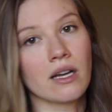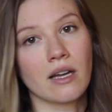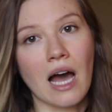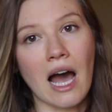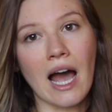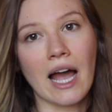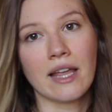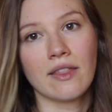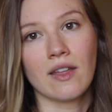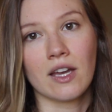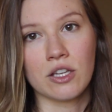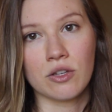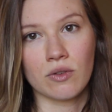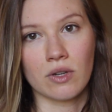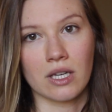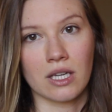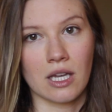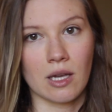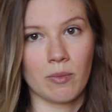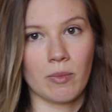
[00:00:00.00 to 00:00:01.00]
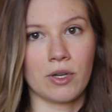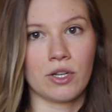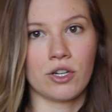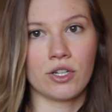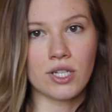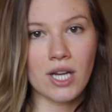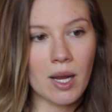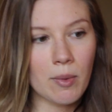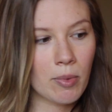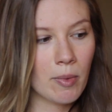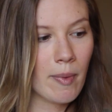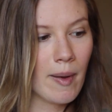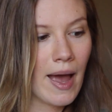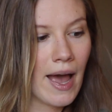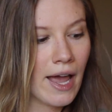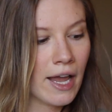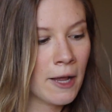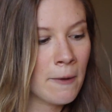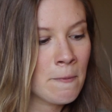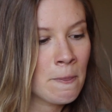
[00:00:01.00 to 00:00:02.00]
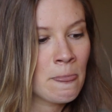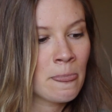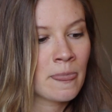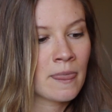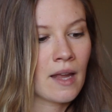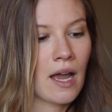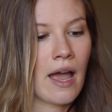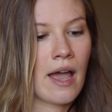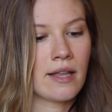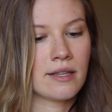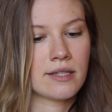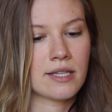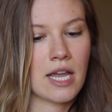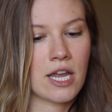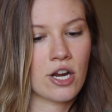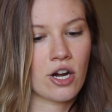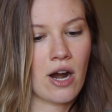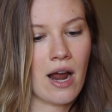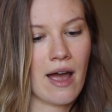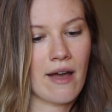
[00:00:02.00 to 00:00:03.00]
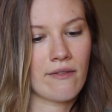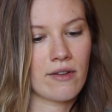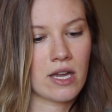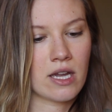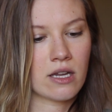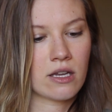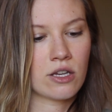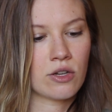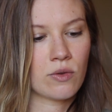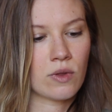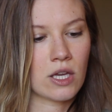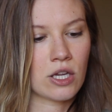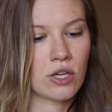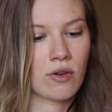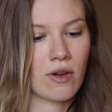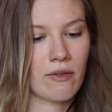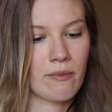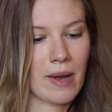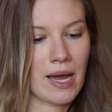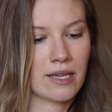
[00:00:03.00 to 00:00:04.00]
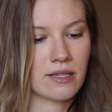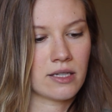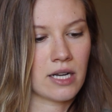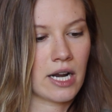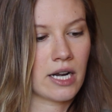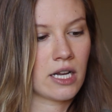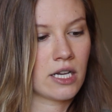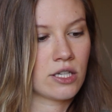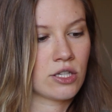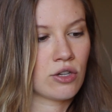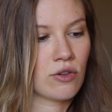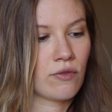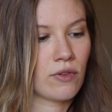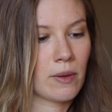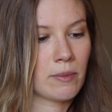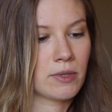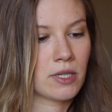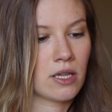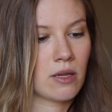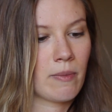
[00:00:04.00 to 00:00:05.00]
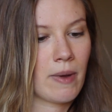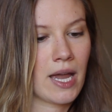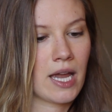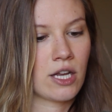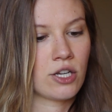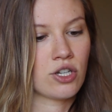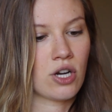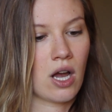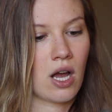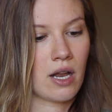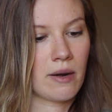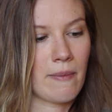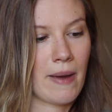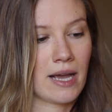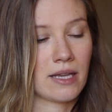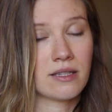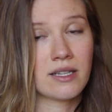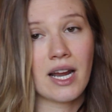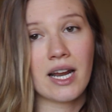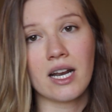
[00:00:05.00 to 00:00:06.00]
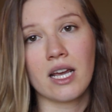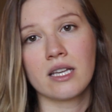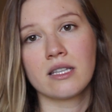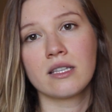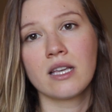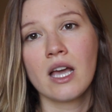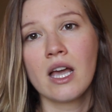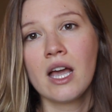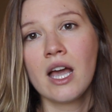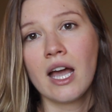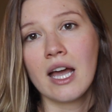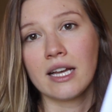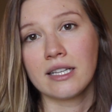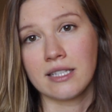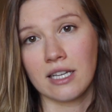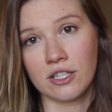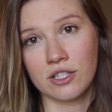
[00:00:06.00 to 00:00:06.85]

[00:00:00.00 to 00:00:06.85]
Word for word: a guide that you can keep in your diaper bag. And say you're having, you think you have mastitis, you flip to the page on mastitis, it